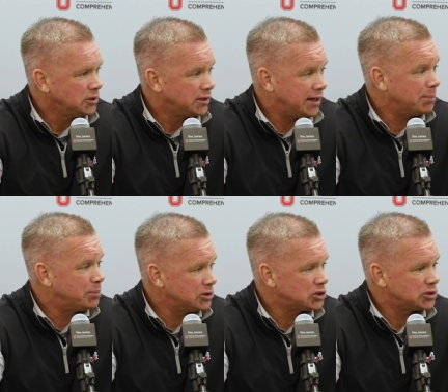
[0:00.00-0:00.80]

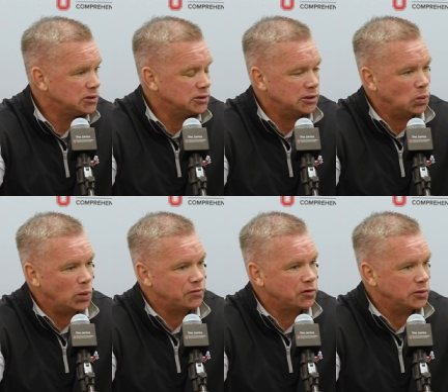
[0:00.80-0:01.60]
campus, uh,
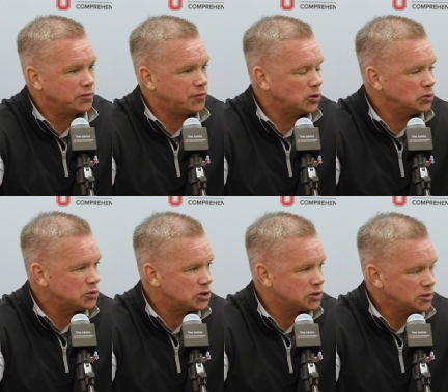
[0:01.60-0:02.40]
away from their
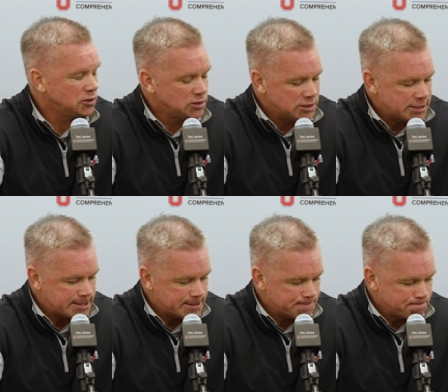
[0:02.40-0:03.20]
phones,
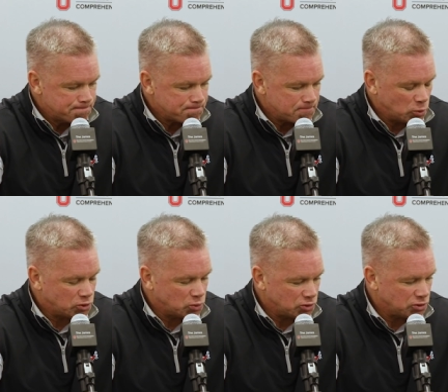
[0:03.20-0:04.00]
um,
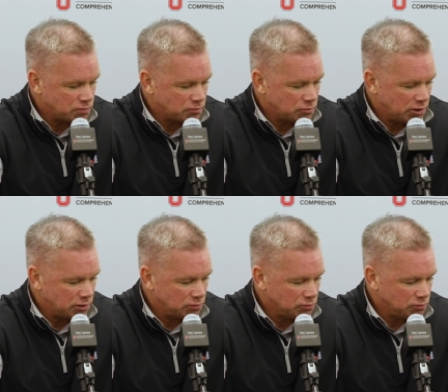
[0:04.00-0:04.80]
which was
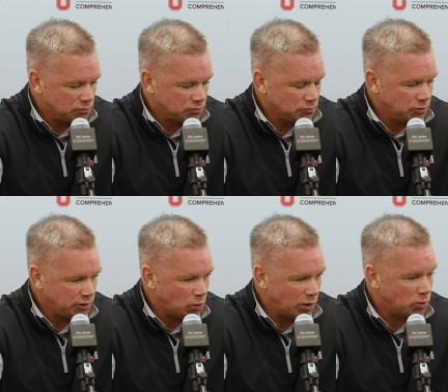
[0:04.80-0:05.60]
uh,
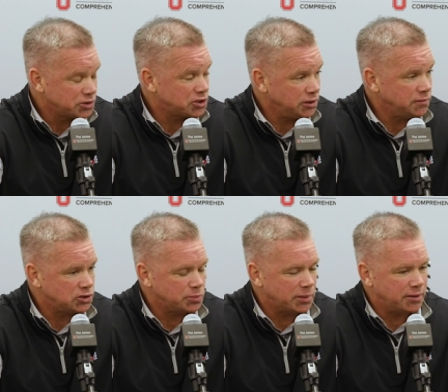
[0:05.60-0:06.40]
really well received,
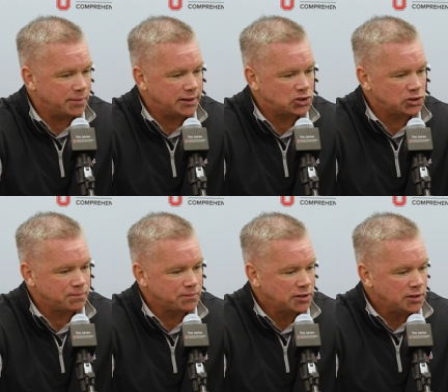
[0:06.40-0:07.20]
as you might imagine.
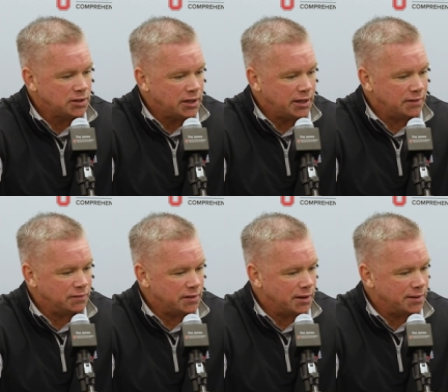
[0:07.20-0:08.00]

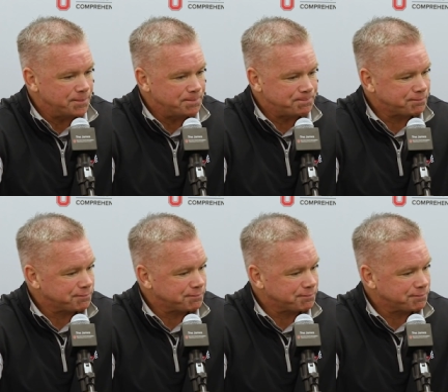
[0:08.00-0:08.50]
And um,